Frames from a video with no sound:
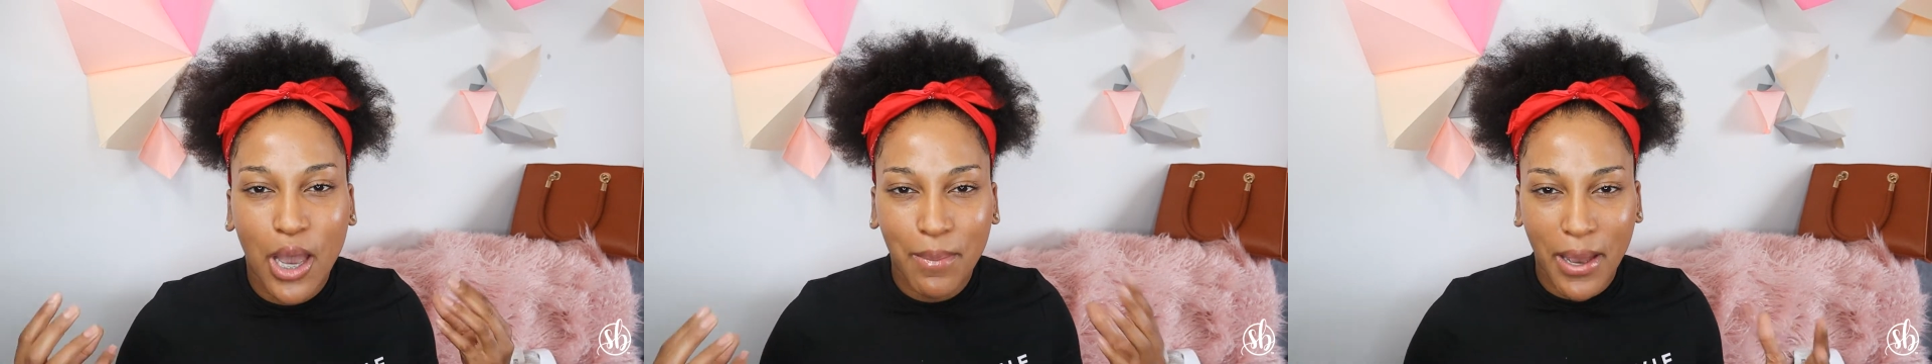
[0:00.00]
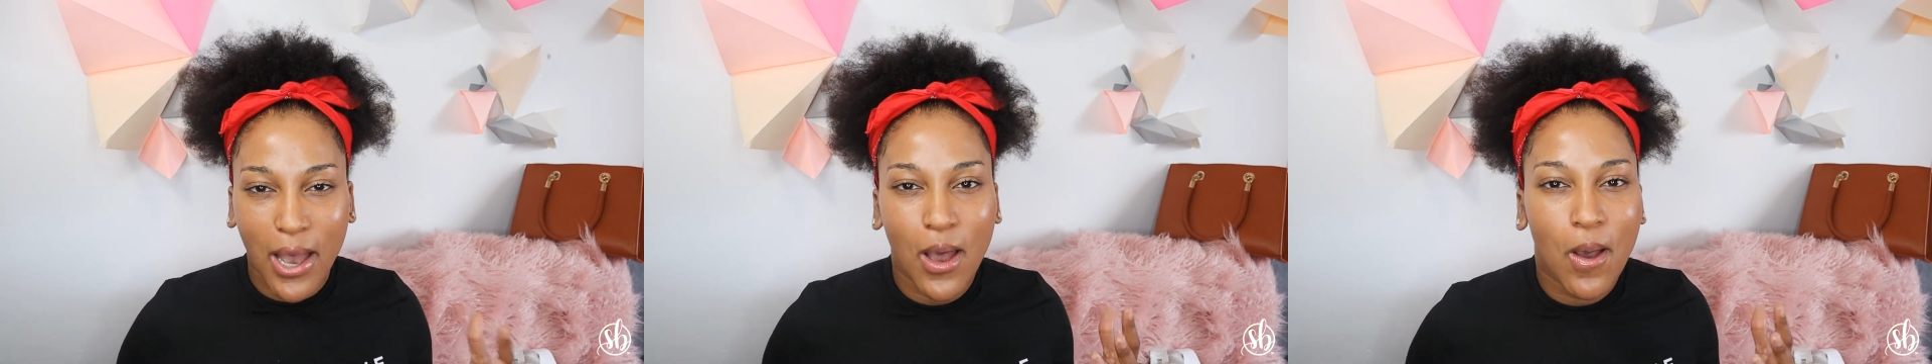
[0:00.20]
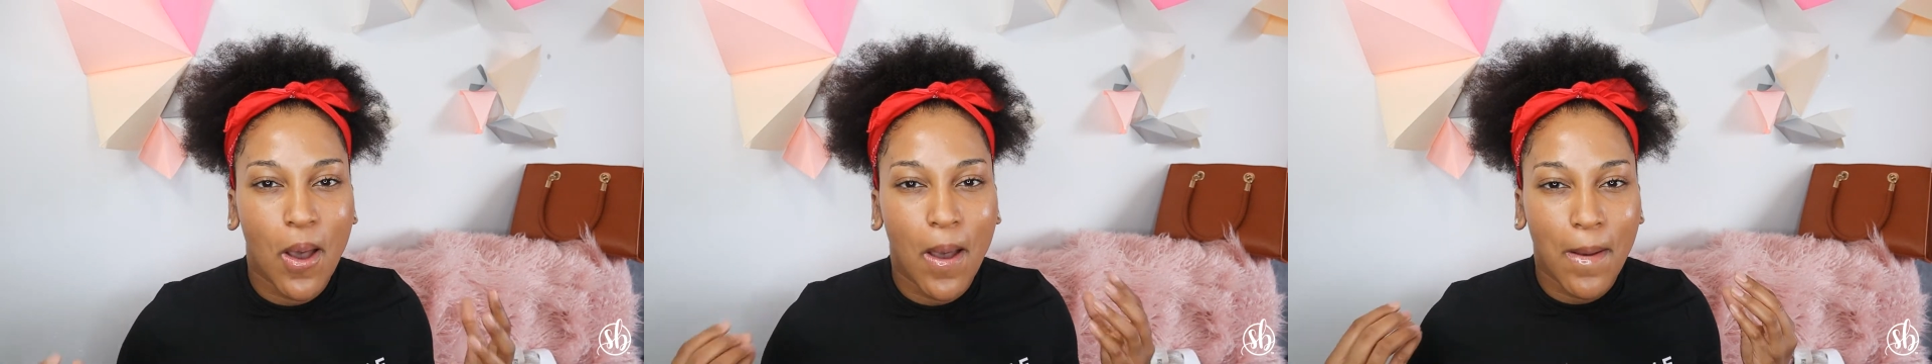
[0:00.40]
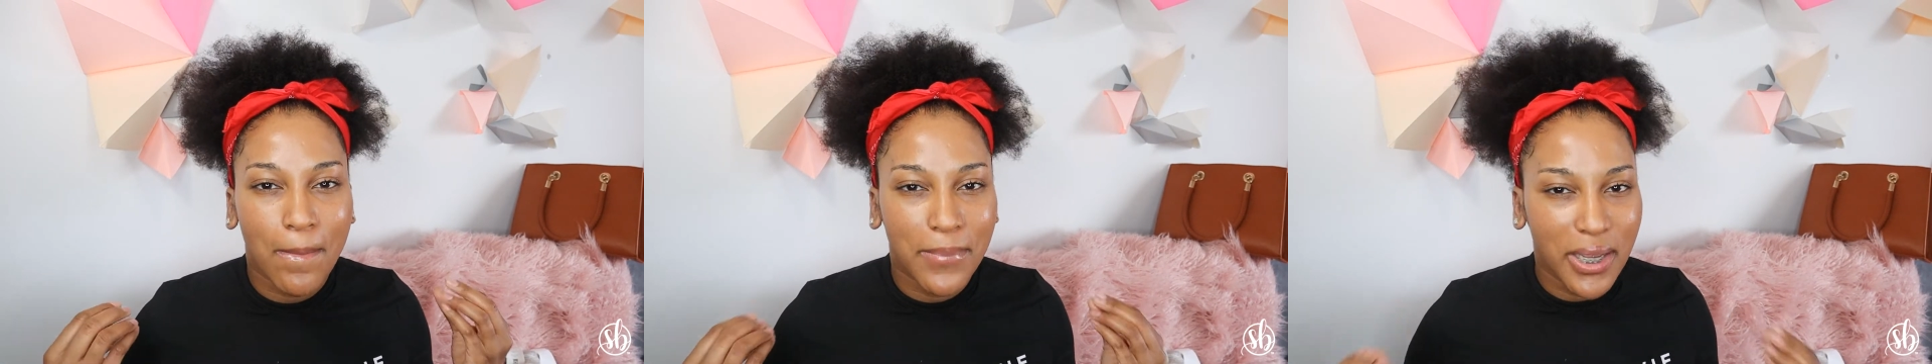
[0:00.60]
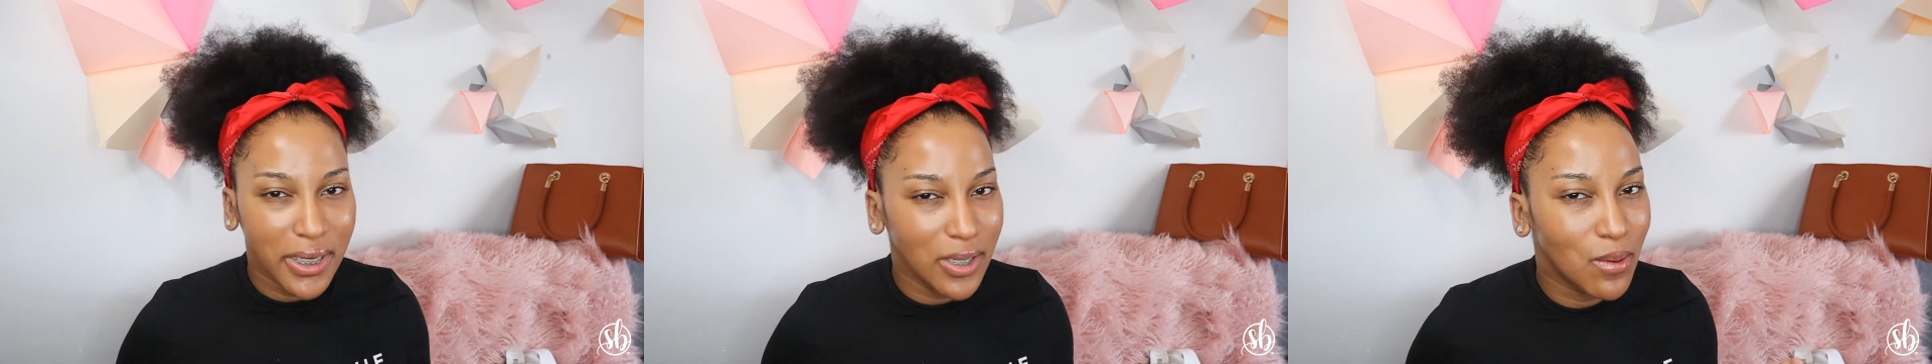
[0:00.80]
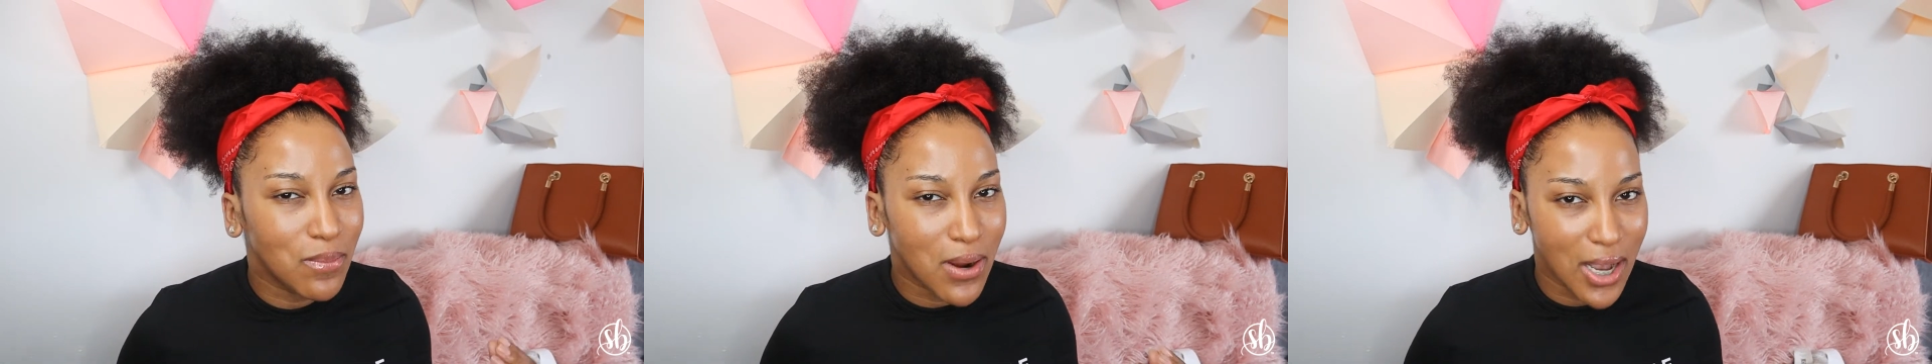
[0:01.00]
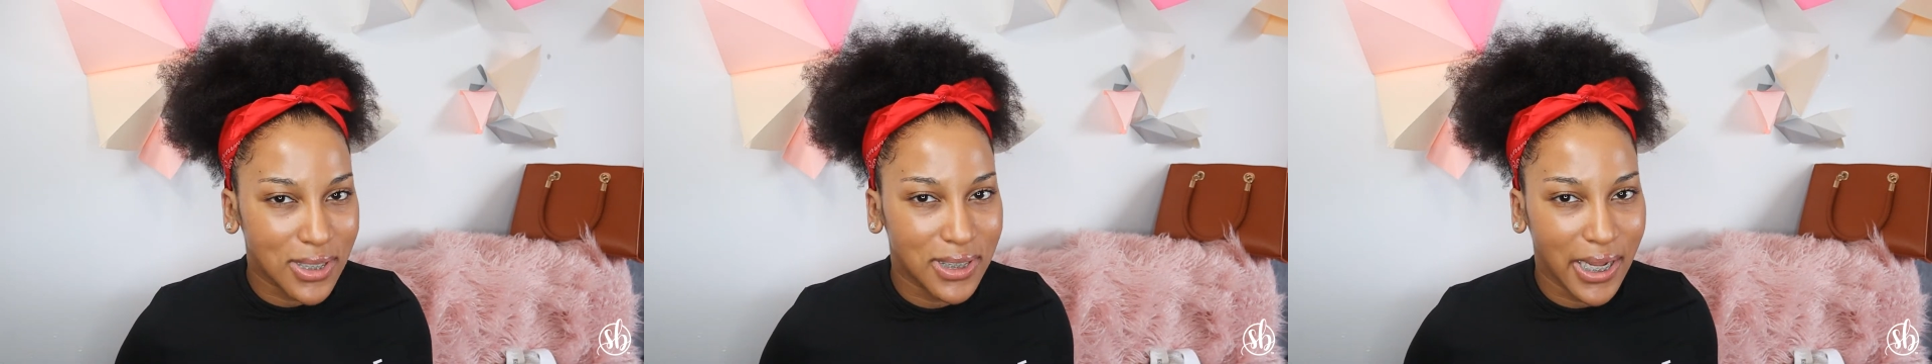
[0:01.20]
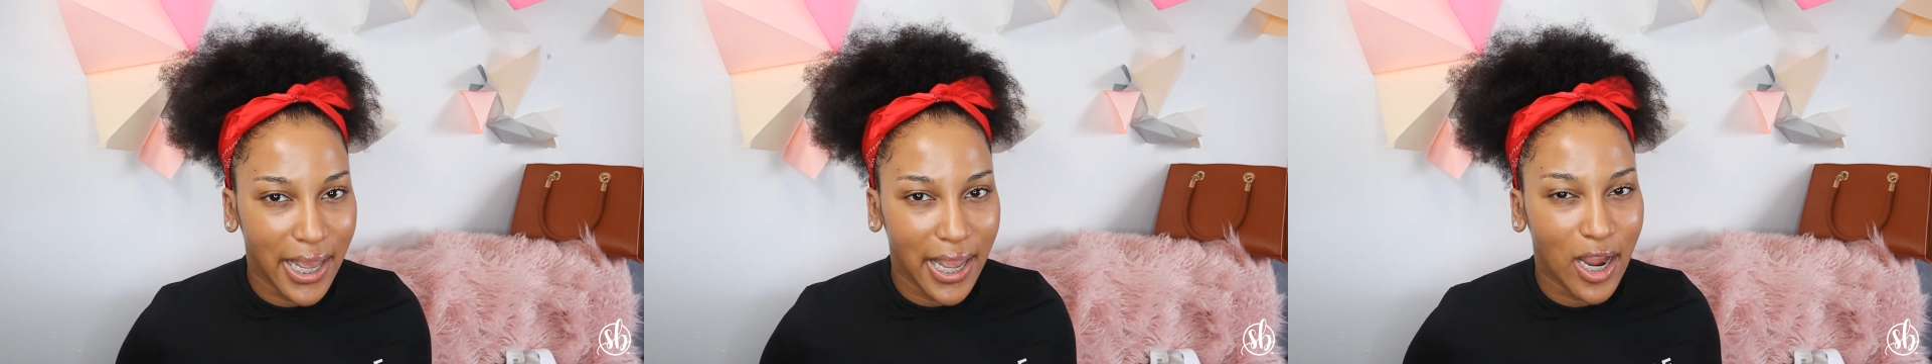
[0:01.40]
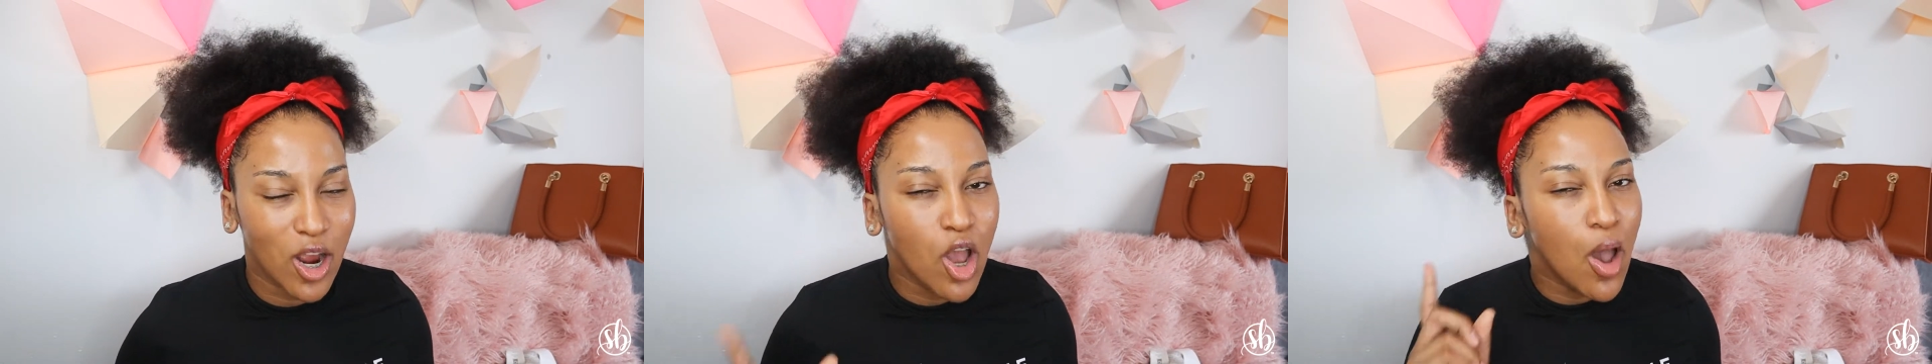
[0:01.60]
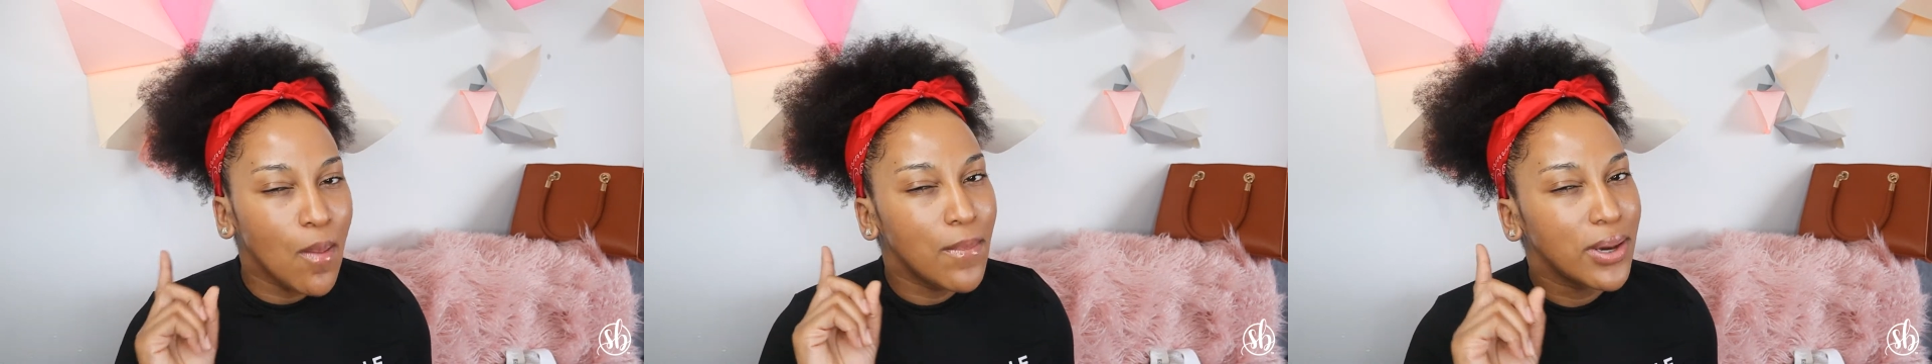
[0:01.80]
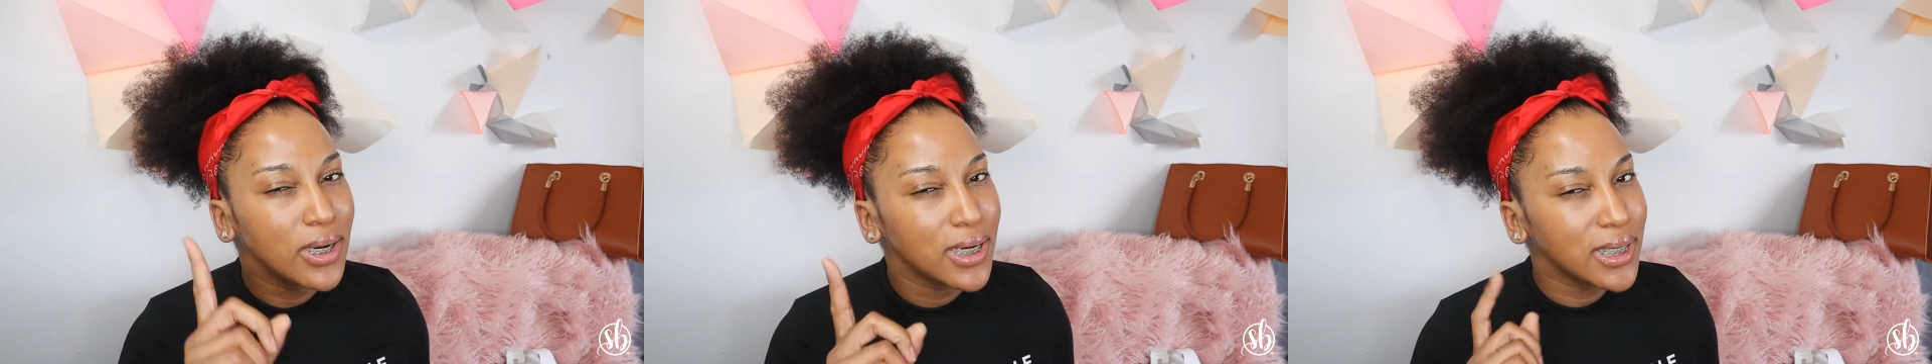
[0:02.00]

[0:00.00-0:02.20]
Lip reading: about medium porosity hair, but it